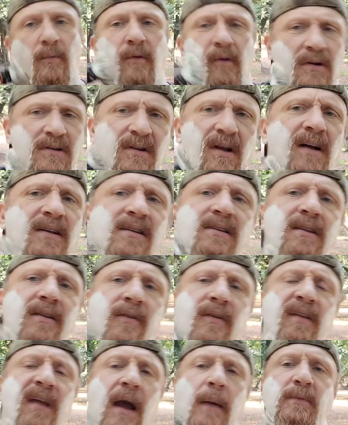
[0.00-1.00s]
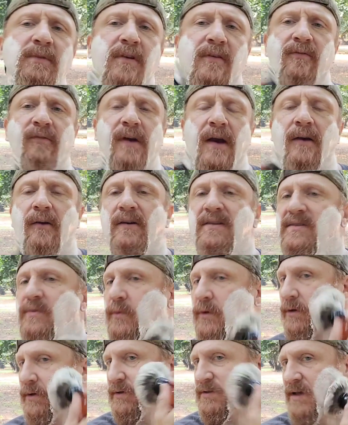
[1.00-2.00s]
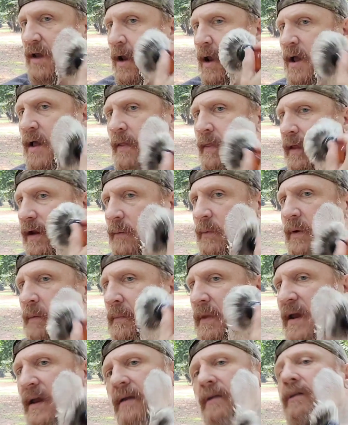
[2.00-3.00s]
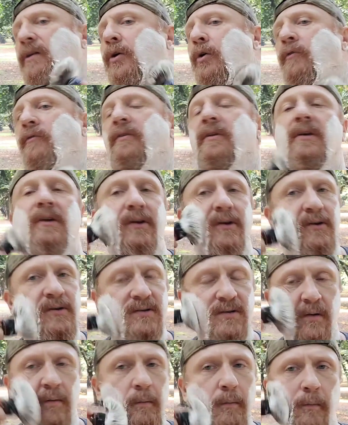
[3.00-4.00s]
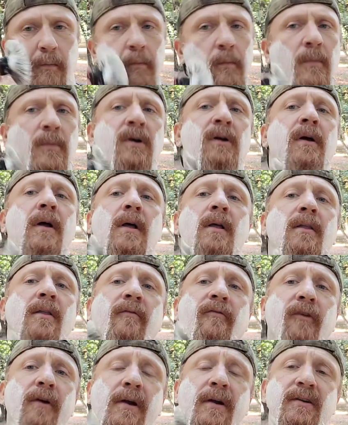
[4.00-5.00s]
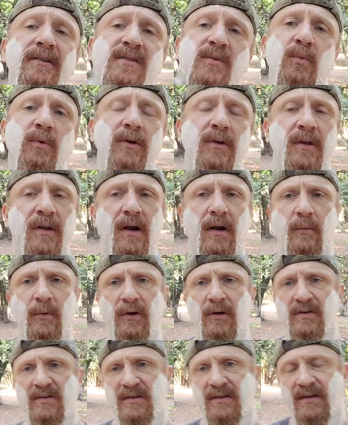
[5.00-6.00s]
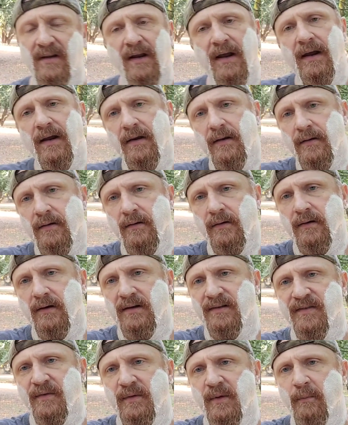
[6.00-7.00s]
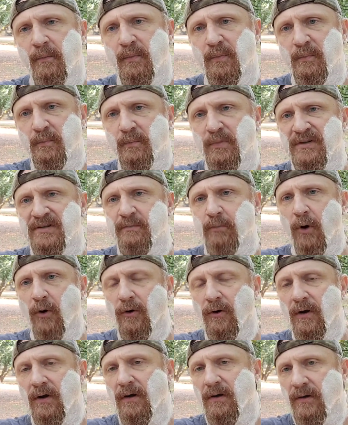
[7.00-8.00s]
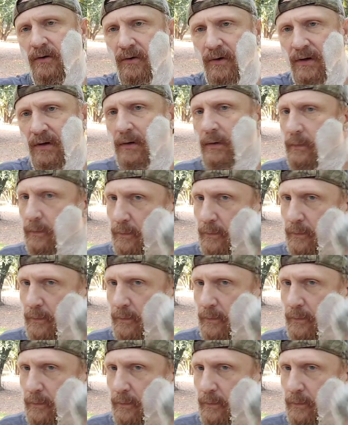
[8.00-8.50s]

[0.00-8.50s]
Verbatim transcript: There's lots of different types of fragrance wheels that have been made over the years. The fragrance wheel that I'll be using today is from the Bespoke unit.